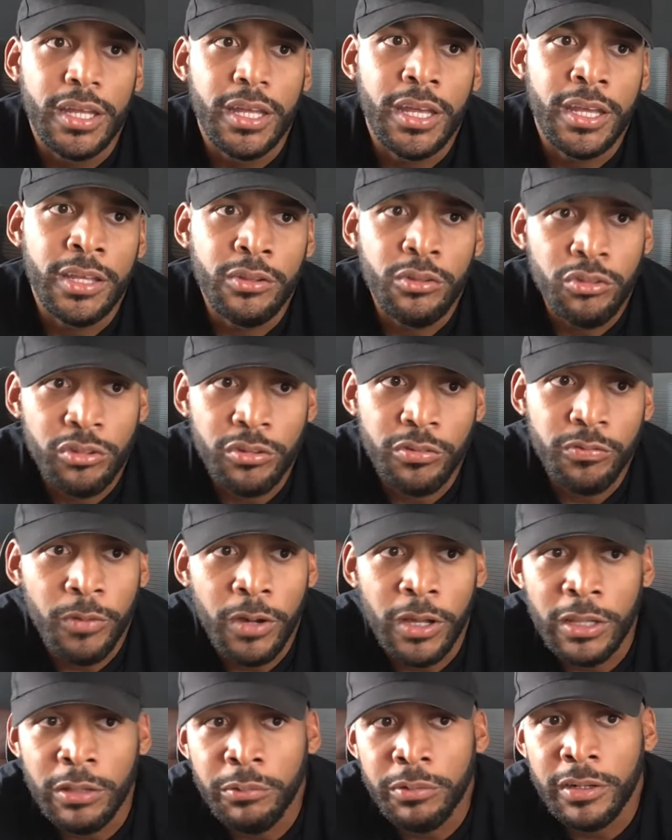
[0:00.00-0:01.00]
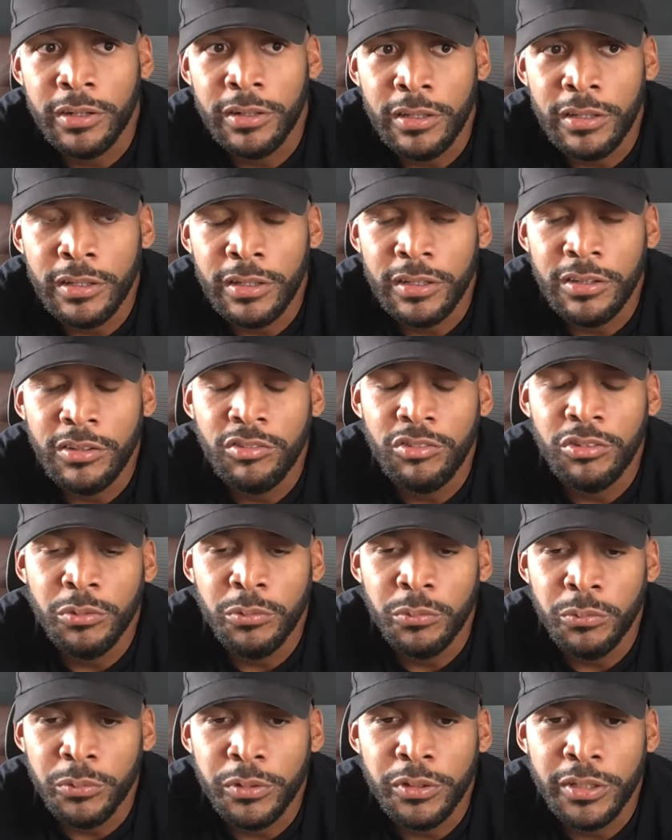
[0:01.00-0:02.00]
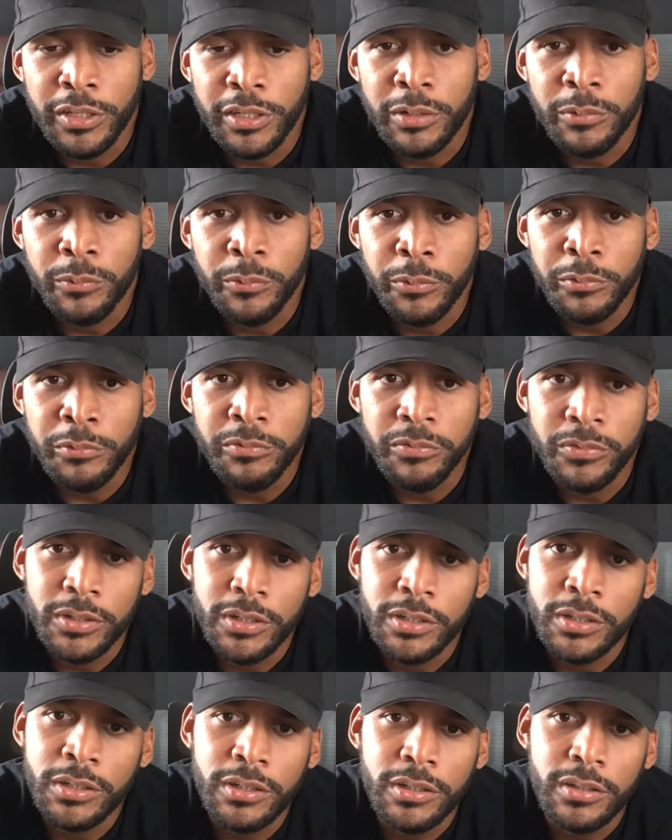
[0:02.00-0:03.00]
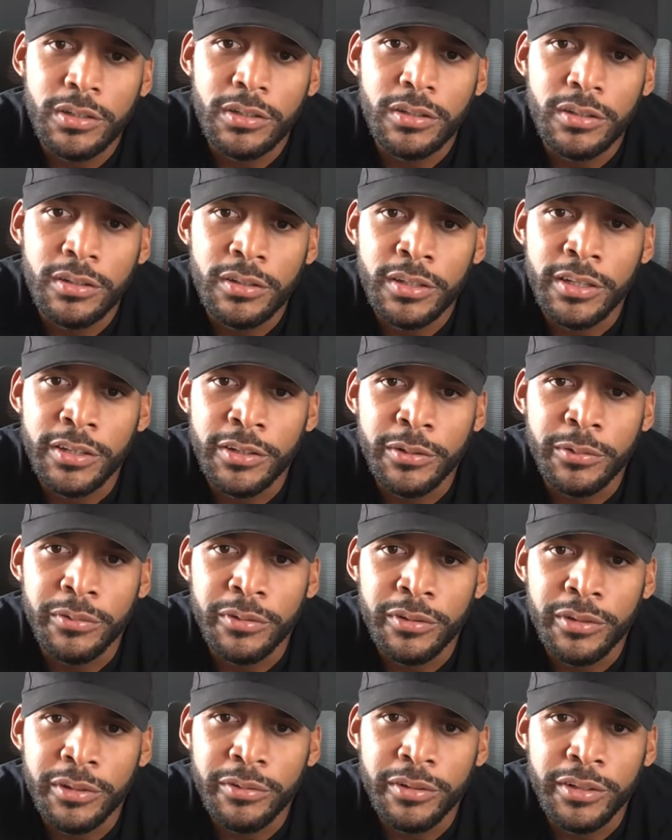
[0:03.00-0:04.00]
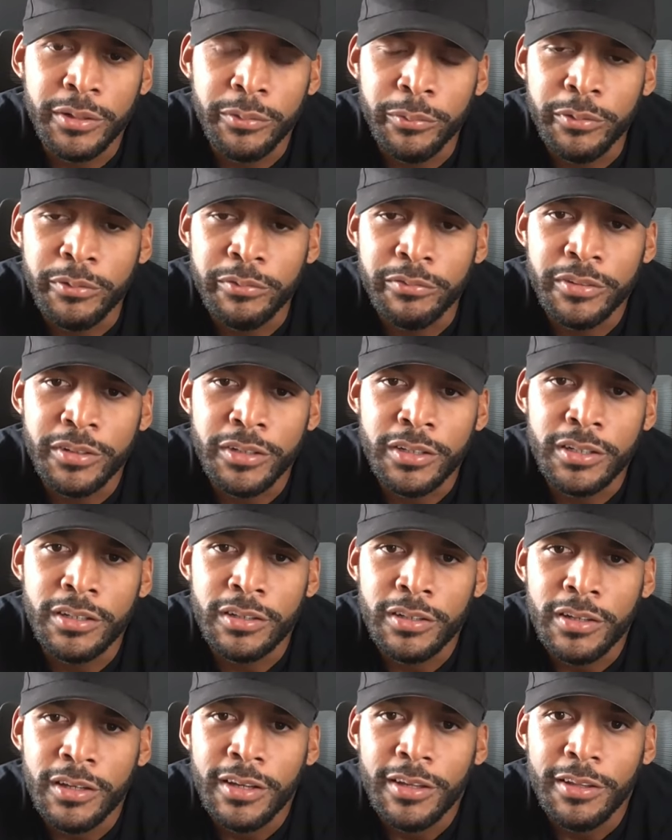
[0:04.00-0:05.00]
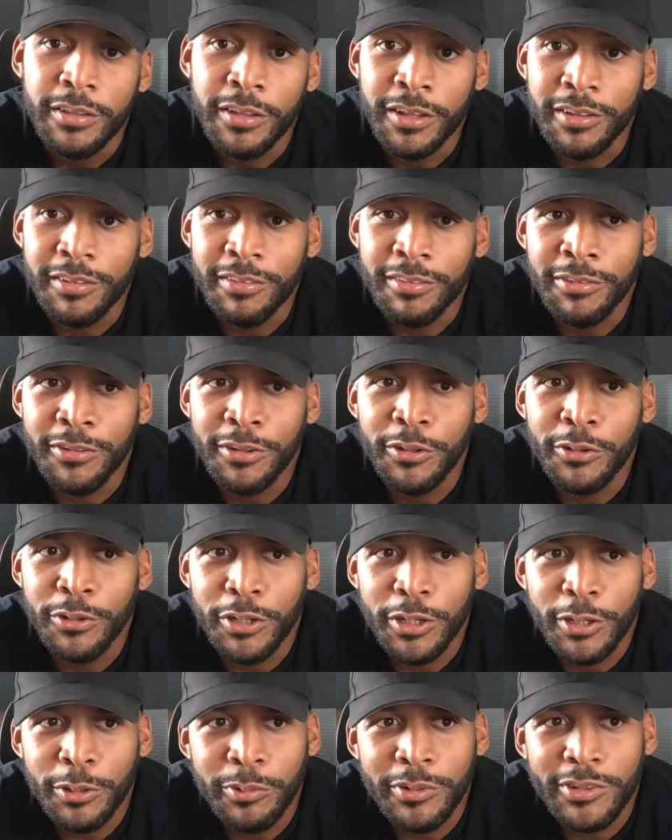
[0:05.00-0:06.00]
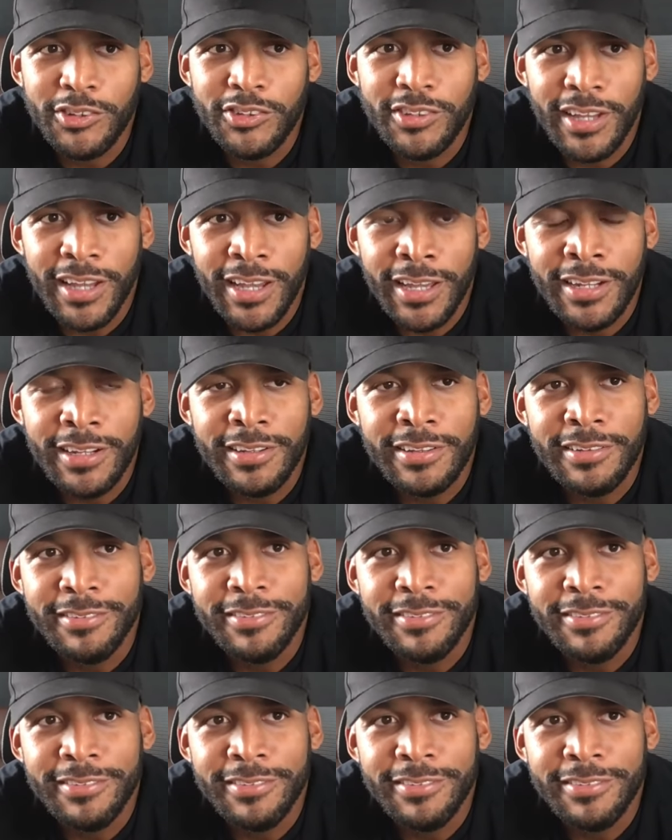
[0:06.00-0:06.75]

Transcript: And you just follow it along because you really are rooting for her. Yeah, you're really, really rooting for her. Do you know which shot